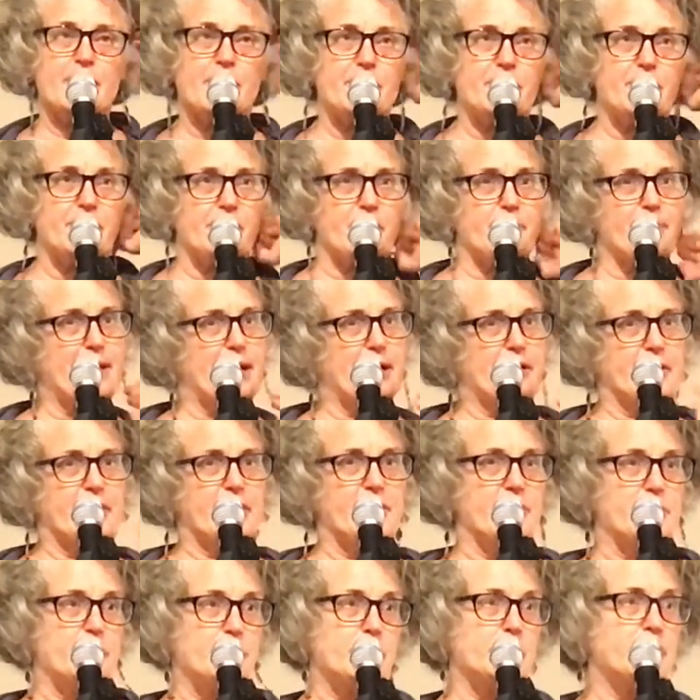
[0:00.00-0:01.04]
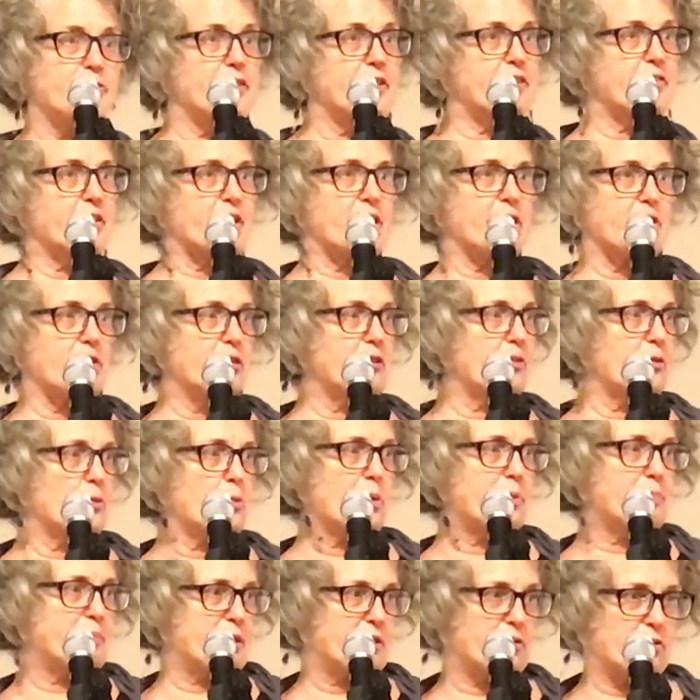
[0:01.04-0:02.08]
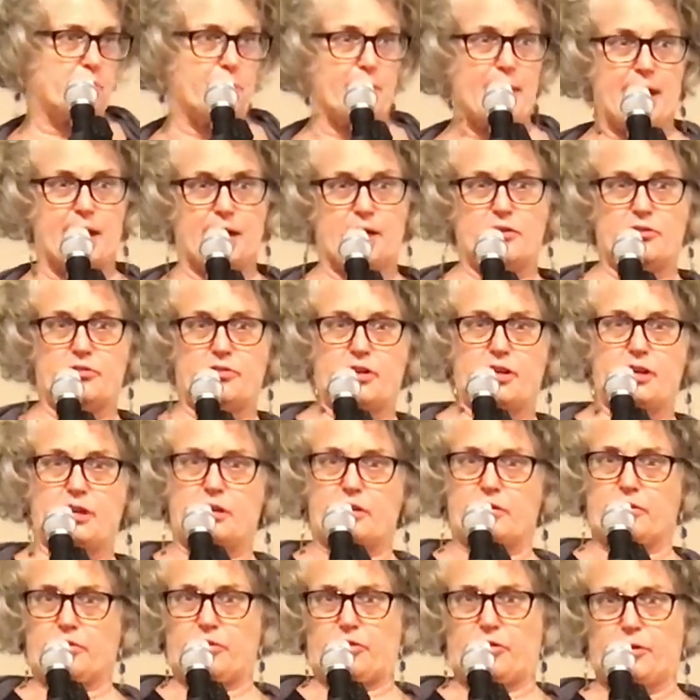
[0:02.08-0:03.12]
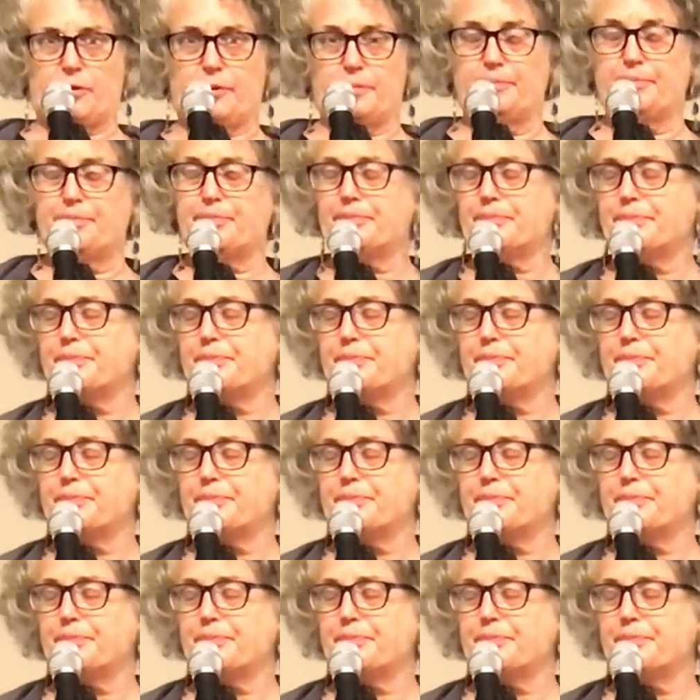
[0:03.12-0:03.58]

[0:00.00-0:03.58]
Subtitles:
I heard about in the movies and in all the women's magazines.